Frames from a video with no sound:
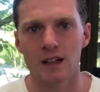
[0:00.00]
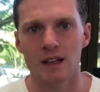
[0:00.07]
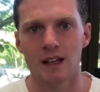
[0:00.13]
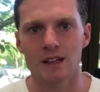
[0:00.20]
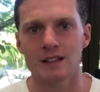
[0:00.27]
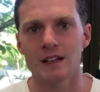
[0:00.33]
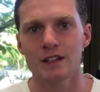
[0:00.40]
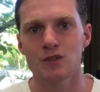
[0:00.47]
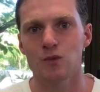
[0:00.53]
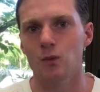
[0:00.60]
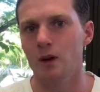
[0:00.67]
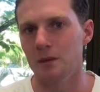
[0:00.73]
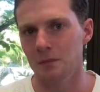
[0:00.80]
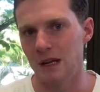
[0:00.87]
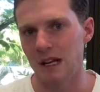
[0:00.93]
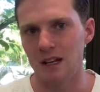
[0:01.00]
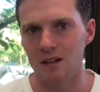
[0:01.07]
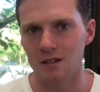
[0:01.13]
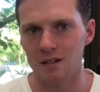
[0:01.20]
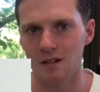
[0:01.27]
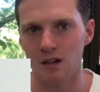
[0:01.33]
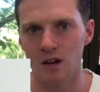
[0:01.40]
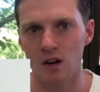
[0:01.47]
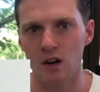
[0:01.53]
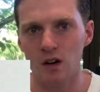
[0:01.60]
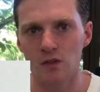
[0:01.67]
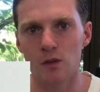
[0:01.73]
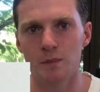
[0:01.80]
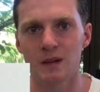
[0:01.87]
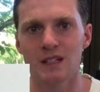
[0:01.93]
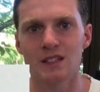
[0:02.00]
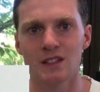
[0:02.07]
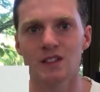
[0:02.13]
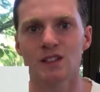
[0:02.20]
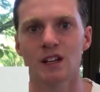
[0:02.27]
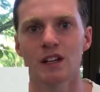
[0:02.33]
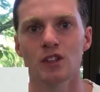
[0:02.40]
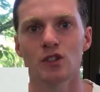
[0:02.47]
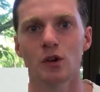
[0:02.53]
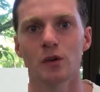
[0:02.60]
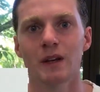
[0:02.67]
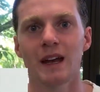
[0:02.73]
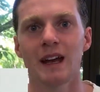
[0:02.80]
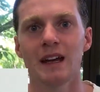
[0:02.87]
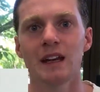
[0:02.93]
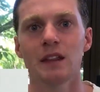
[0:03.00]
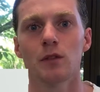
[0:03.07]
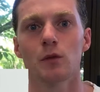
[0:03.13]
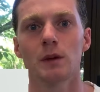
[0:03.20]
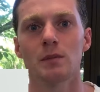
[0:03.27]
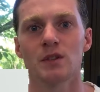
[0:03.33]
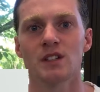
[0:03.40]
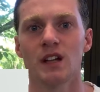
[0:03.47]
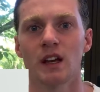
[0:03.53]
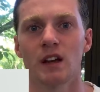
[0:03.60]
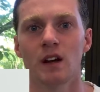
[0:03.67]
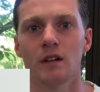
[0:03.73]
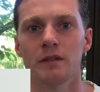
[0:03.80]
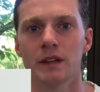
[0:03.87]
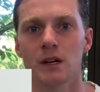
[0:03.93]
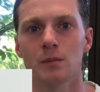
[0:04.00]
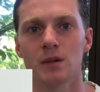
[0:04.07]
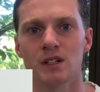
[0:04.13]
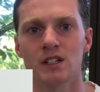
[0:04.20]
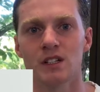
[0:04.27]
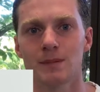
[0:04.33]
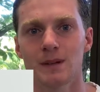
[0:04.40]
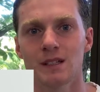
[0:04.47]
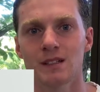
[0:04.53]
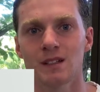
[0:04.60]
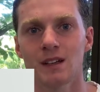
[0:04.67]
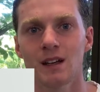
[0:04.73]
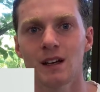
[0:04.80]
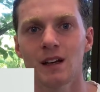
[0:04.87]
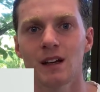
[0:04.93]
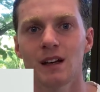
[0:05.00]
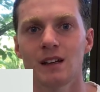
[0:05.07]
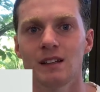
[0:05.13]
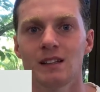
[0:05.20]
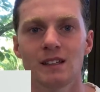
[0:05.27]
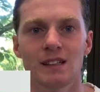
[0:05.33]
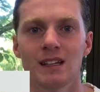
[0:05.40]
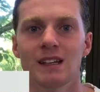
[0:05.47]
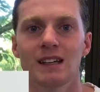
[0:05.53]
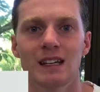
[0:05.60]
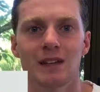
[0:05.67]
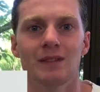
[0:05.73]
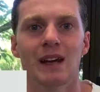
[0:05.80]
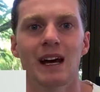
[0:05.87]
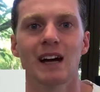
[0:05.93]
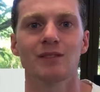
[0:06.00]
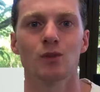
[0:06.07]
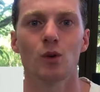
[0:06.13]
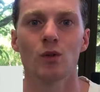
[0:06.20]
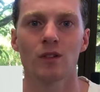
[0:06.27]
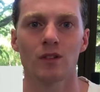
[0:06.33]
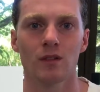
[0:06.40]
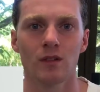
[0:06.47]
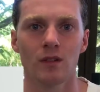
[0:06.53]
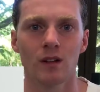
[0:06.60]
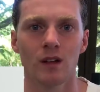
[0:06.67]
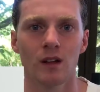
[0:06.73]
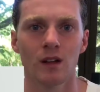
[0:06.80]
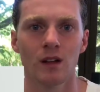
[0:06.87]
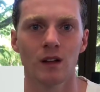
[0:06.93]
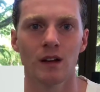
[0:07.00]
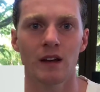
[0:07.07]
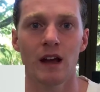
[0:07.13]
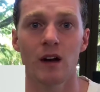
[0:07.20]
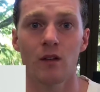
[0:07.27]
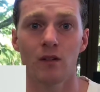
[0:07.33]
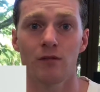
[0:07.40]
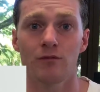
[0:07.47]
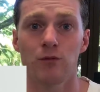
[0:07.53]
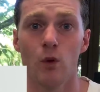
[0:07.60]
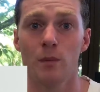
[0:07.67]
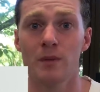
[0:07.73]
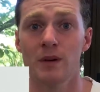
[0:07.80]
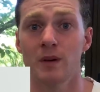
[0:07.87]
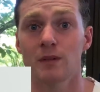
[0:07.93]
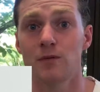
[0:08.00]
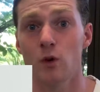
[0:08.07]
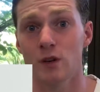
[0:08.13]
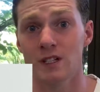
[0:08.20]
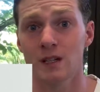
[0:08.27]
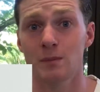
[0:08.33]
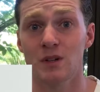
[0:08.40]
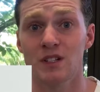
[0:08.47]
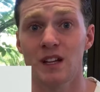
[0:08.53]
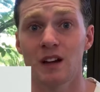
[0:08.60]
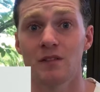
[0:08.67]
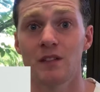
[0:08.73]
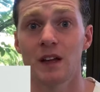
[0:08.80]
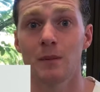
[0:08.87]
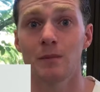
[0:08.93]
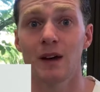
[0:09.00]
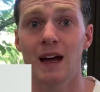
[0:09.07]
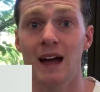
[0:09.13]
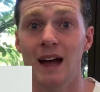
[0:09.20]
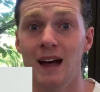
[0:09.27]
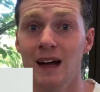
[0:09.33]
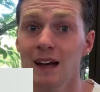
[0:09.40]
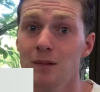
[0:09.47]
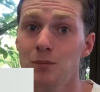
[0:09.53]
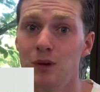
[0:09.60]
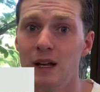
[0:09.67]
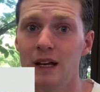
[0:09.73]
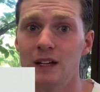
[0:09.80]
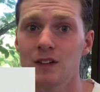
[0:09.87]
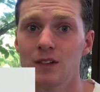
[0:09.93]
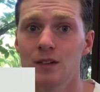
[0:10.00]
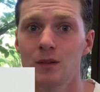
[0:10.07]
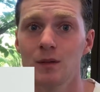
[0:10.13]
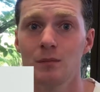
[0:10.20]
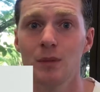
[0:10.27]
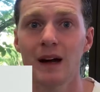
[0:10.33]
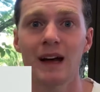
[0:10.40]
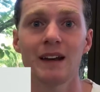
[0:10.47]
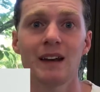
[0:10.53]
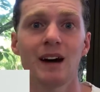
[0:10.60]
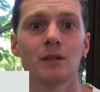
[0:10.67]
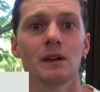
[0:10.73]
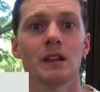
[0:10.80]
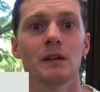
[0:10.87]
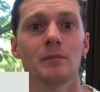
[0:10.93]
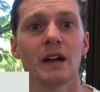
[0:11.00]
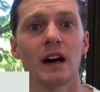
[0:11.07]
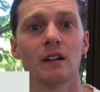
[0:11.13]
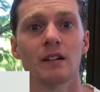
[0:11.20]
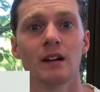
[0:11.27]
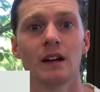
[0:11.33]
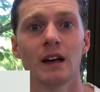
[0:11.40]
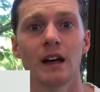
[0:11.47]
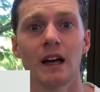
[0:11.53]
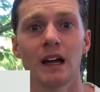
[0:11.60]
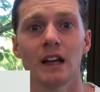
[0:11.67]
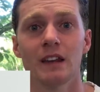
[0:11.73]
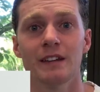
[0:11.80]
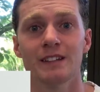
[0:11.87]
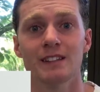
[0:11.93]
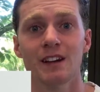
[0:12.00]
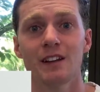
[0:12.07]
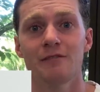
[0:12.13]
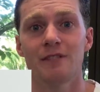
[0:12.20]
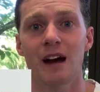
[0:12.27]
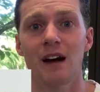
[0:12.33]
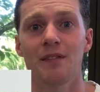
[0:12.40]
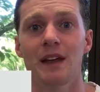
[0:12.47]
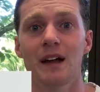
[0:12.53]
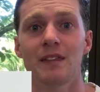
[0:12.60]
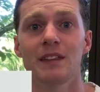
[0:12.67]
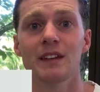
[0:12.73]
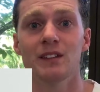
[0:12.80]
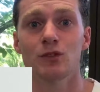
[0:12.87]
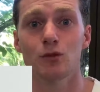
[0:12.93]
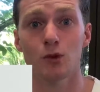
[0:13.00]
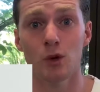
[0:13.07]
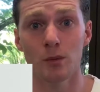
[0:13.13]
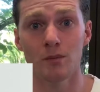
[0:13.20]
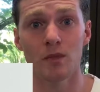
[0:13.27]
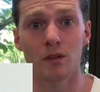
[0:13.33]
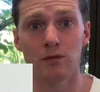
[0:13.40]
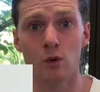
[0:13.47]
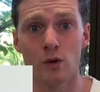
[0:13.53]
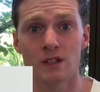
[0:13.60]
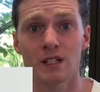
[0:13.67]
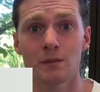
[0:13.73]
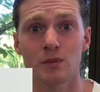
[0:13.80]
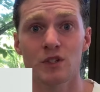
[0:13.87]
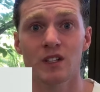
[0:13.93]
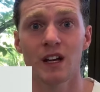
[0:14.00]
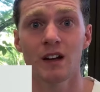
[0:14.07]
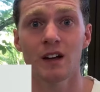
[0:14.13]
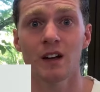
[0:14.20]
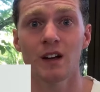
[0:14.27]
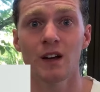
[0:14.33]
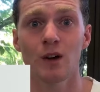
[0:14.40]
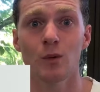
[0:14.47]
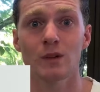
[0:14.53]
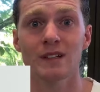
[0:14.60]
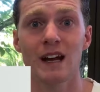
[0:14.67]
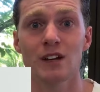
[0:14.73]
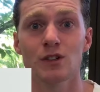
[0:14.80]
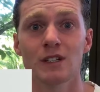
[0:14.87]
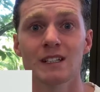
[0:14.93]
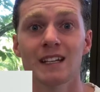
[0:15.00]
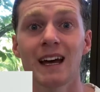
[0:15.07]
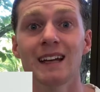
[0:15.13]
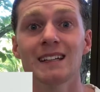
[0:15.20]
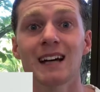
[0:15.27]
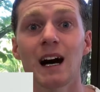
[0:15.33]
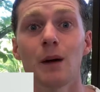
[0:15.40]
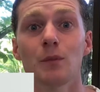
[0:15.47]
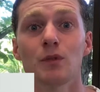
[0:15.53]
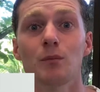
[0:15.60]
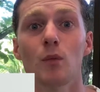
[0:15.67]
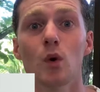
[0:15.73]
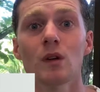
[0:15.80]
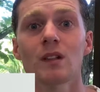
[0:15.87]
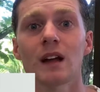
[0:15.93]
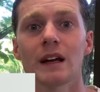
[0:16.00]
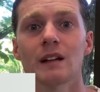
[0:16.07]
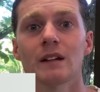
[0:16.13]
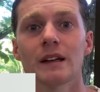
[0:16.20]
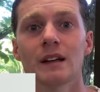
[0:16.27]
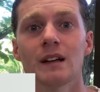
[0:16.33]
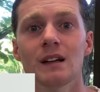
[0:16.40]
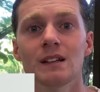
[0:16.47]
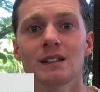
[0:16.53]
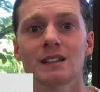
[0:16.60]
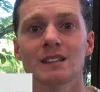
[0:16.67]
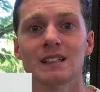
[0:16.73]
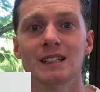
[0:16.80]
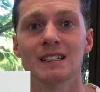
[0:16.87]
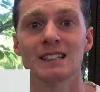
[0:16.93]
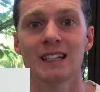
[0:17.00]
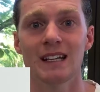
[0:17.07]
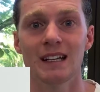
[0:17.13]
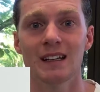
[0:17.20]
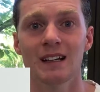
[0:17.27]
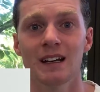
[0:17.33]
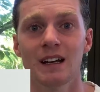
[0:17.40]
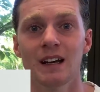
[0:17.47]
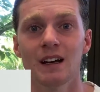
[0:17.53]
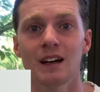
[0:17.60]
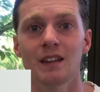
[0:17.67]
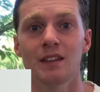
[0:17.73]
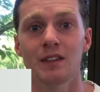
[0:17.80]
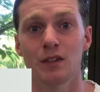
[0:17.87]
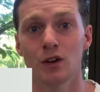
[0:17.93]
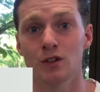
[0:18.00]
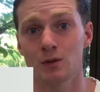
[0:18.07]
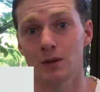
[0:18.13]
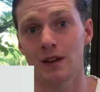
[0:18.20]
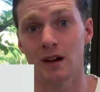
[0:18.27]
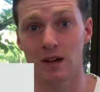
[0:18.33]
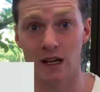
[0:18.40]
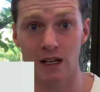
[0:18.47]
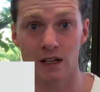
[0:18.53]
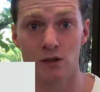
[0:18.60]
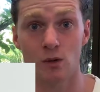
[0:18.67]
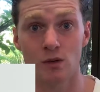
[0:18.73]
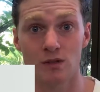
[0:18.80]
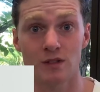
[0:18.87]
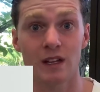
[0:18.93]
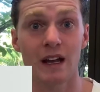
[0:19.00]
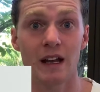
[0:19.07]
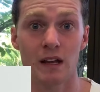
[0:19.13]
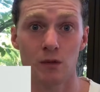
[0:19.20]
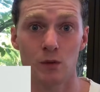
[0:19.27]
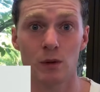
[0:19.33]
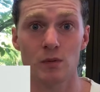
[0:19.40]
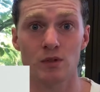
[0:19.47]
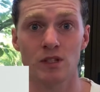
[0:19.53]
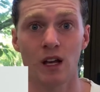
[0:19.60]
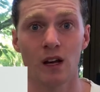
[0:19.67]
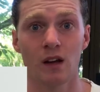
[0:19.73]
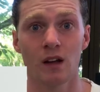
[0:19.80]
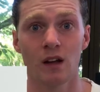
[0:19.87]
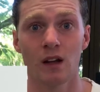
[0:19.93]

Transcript: It takes one minute. A Harvard business study showed 83% of their participants didn't even have goals. Now, 14% of them had plans, but had not written them down. And the study found that this group, the 14%, was actually 10 times more likely to succeed than those without any goals, the 83%.